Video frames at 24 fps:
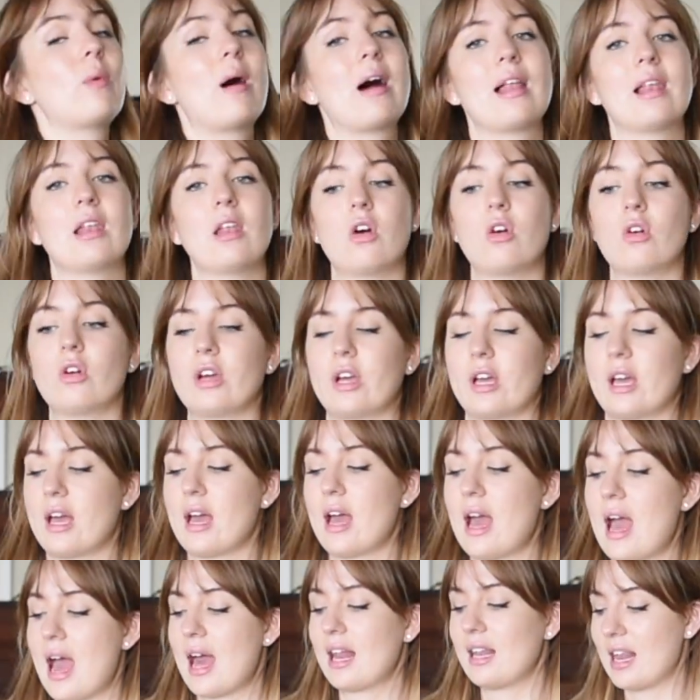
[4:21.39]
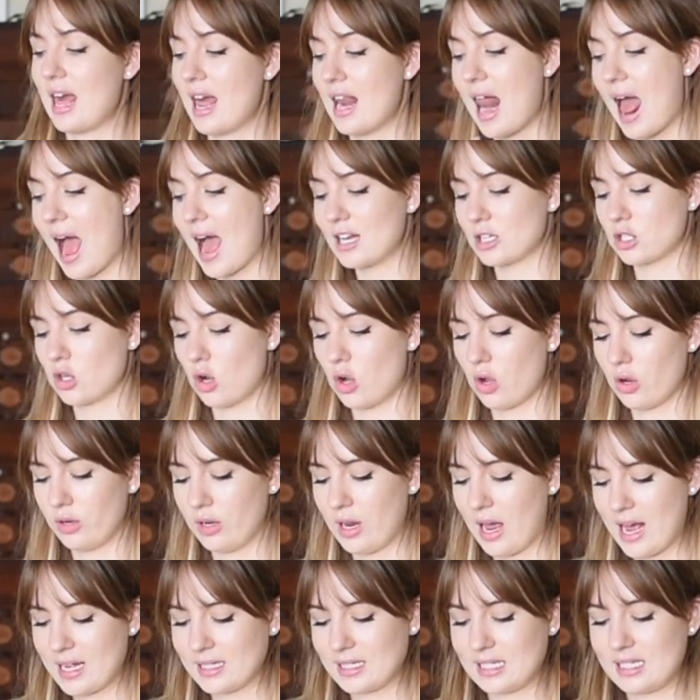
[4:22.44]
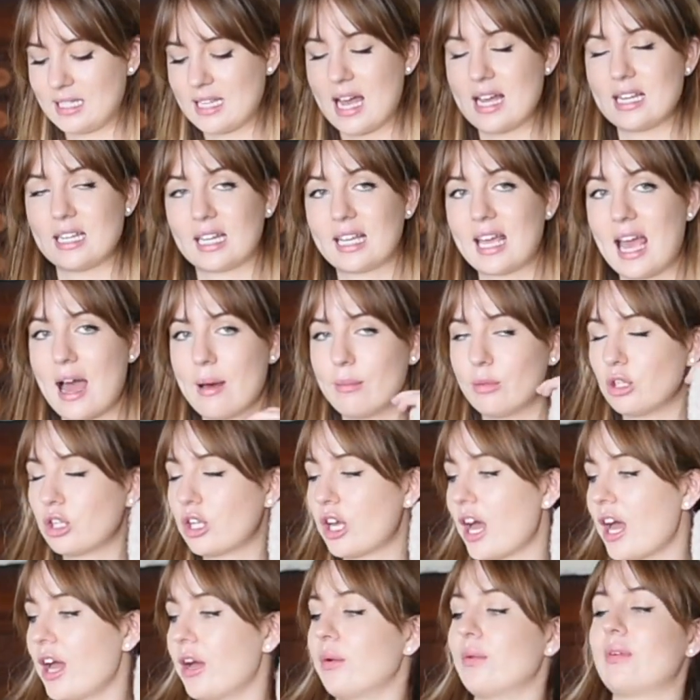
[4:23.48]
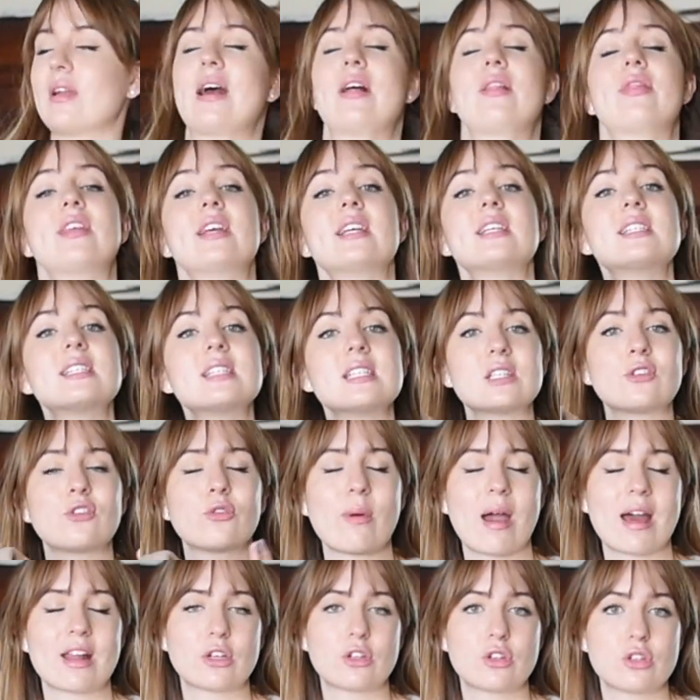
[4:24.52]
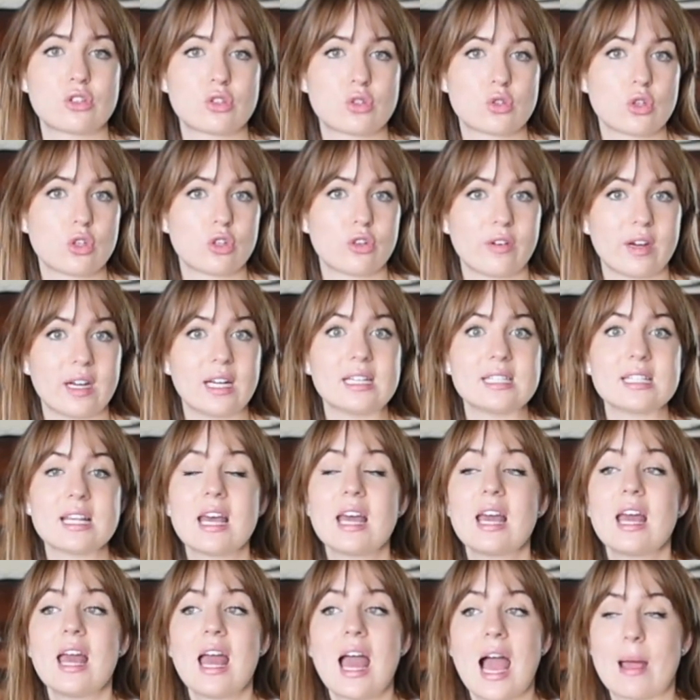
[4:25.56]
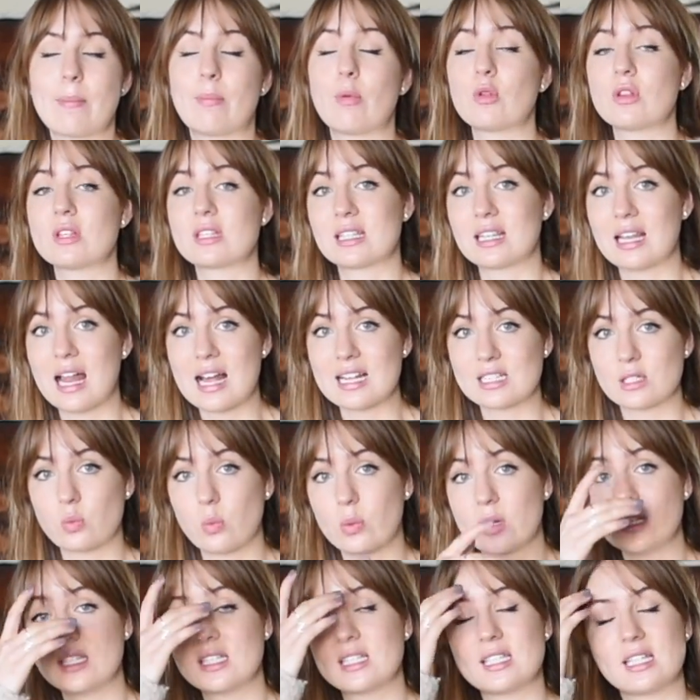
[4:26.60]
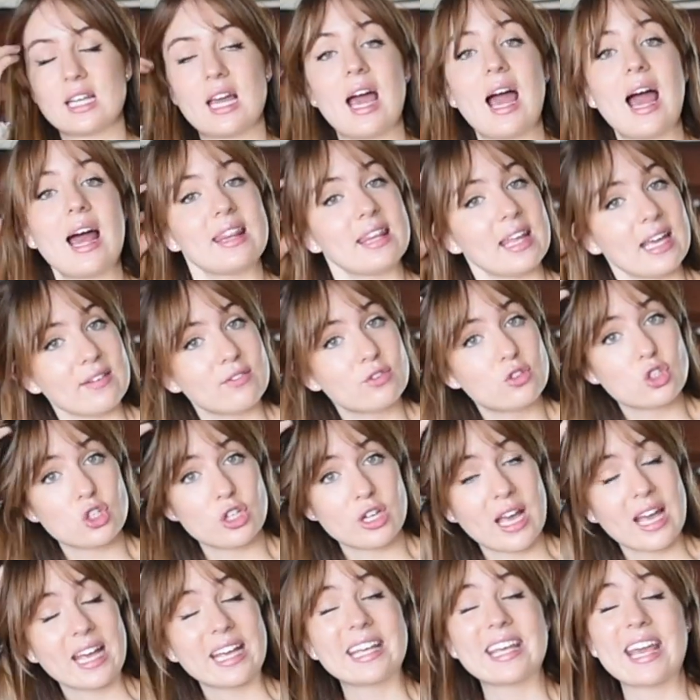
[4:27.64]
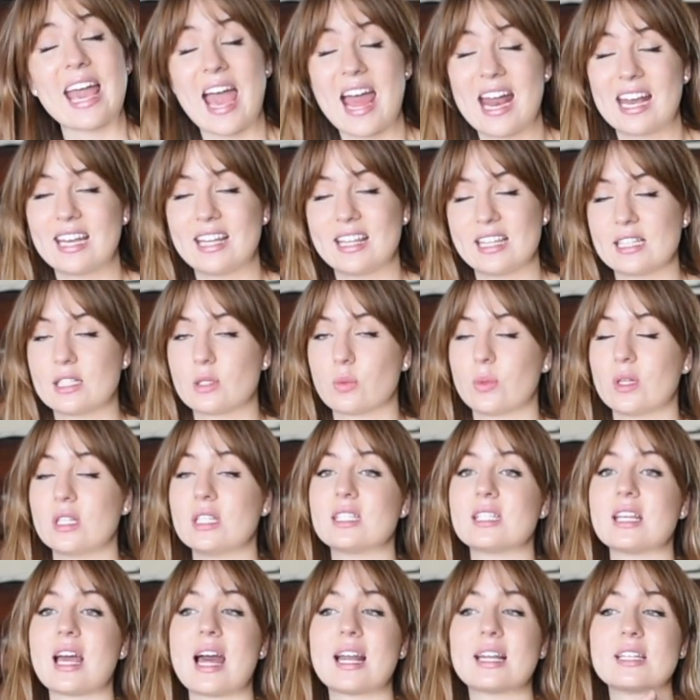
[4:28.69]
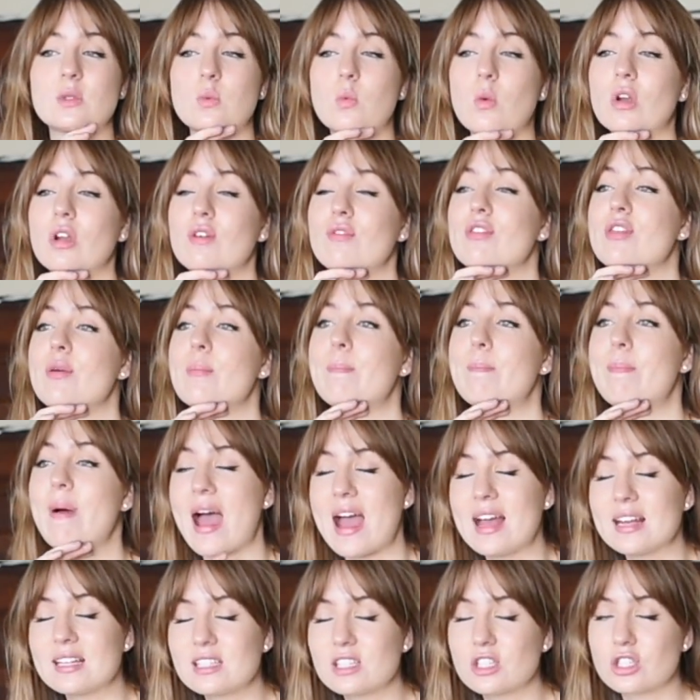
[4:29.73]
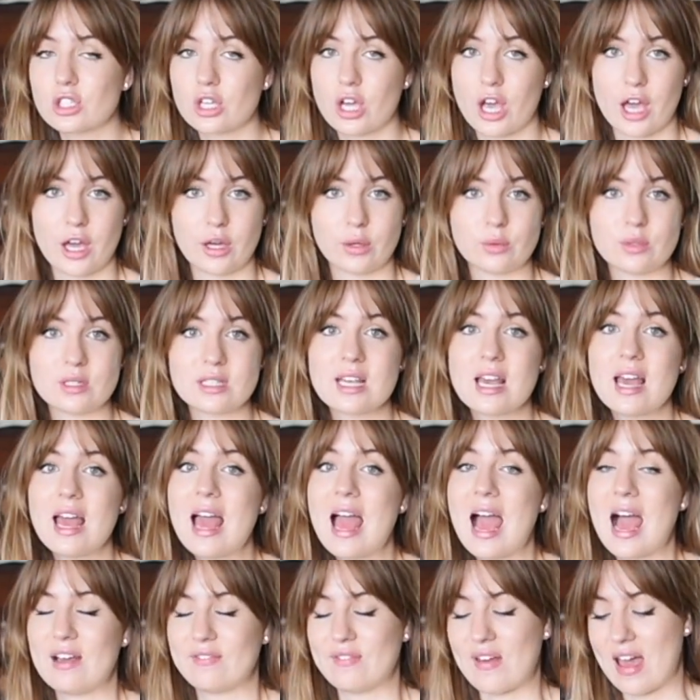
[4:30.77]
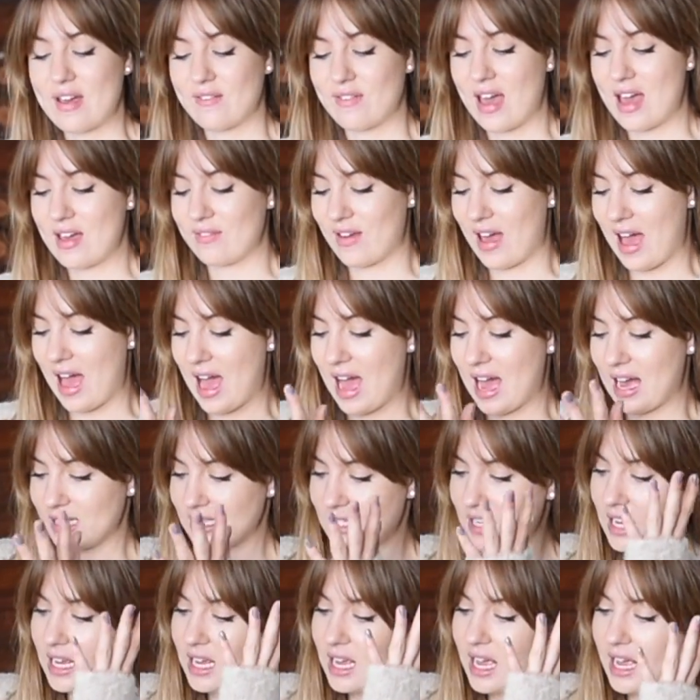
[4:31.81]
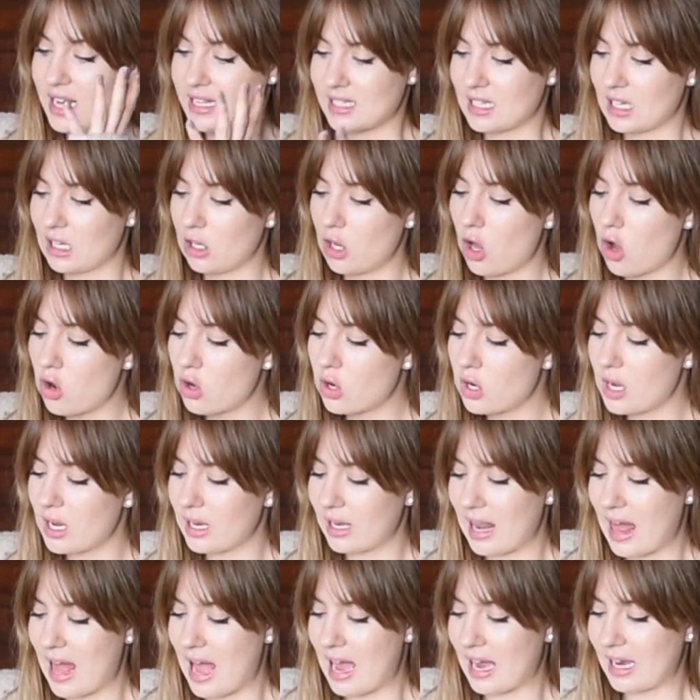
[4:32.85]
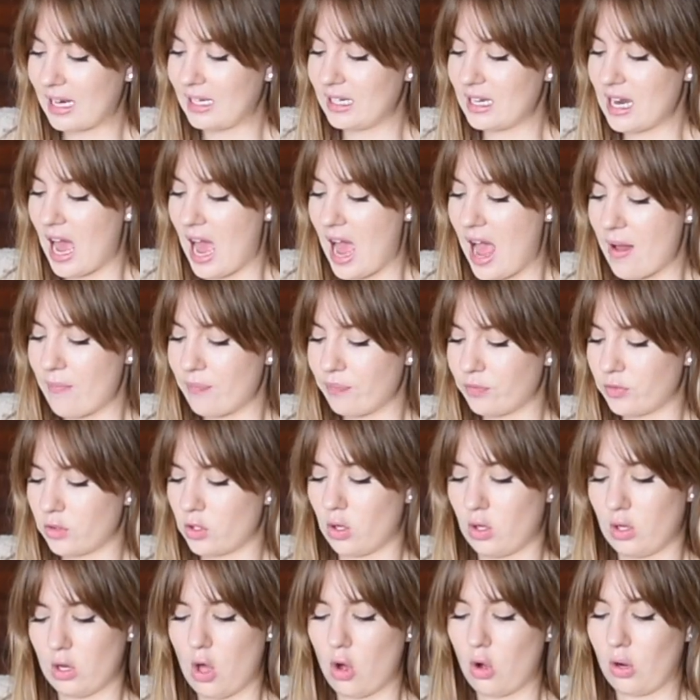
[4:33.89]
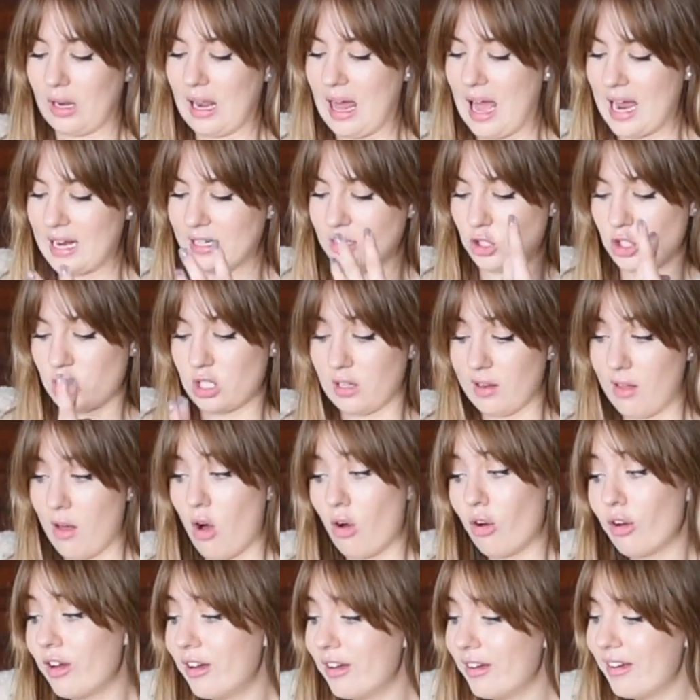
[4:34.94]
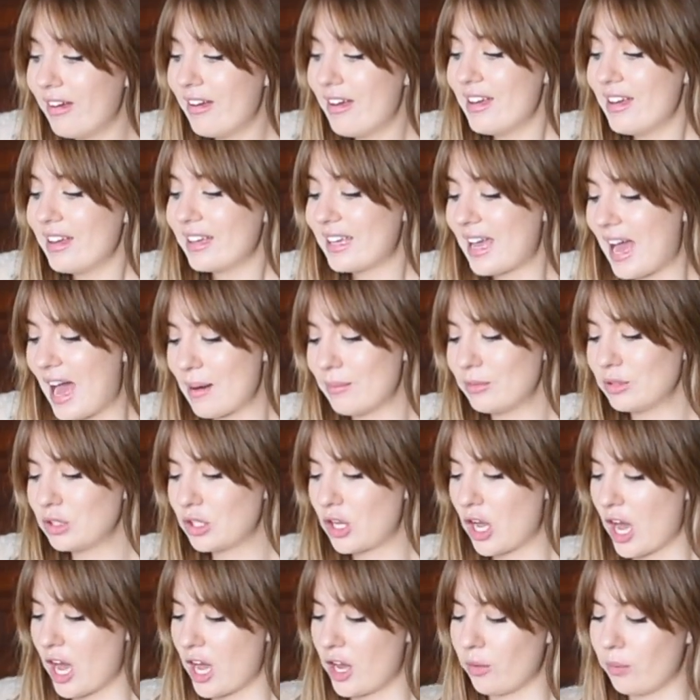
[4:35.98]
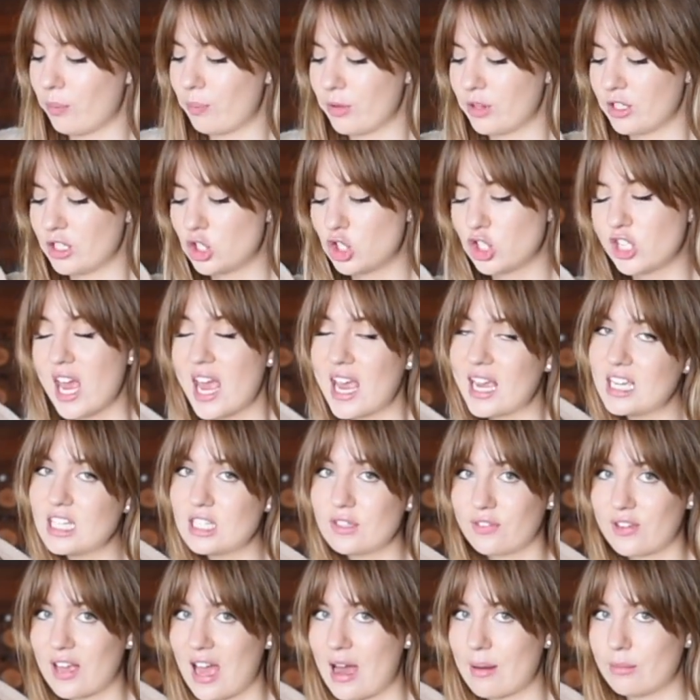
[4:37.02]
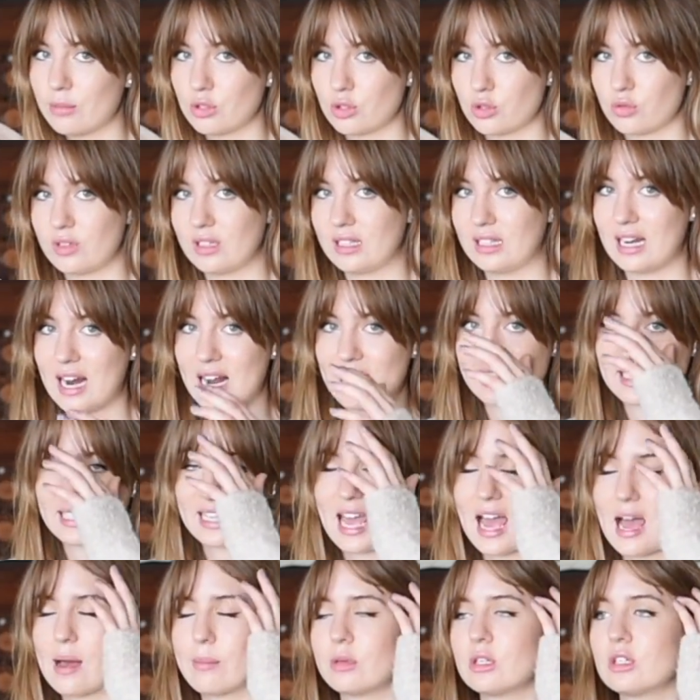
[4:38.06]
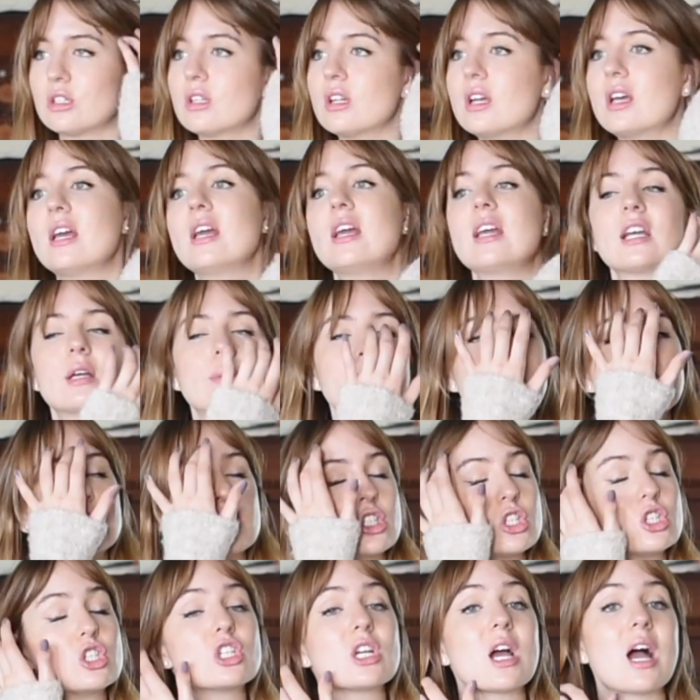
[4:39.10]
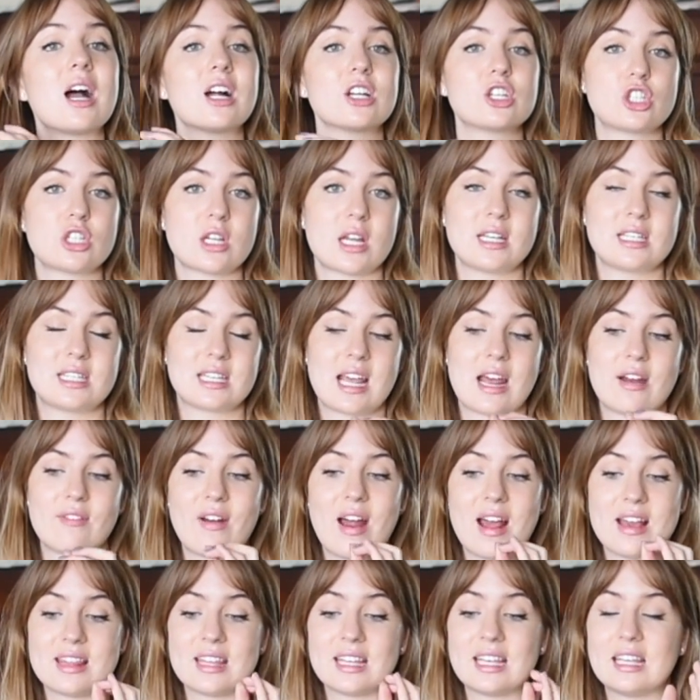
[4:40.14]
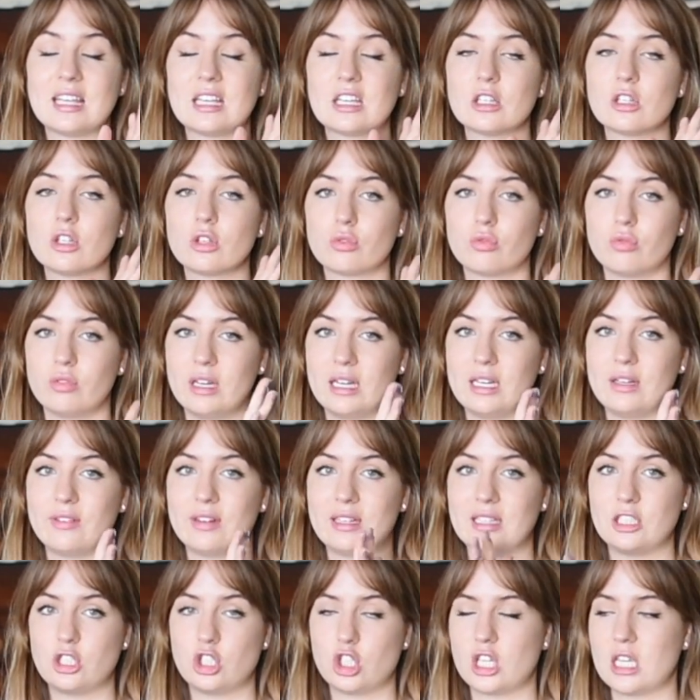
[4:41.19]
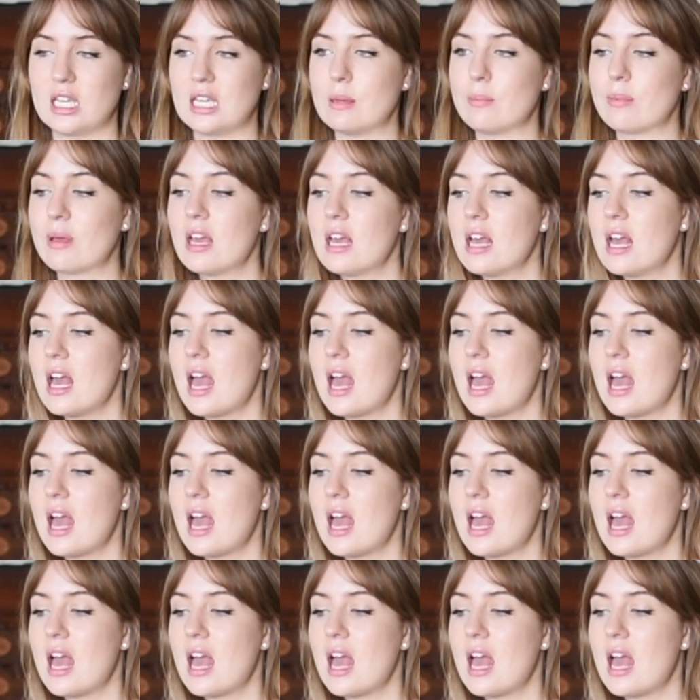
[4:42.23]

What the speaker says: while longer and then add on, as I said, a camel coat. Now this is from And Other Stories. I bought this last winter and they've done it again this winter, and it's one of the best coats I've ever had. It's a long line, not long line, just long camel coat, but the shade of camel is really nice. Camel can be such a hard shade to get right. I think it can look really cheap.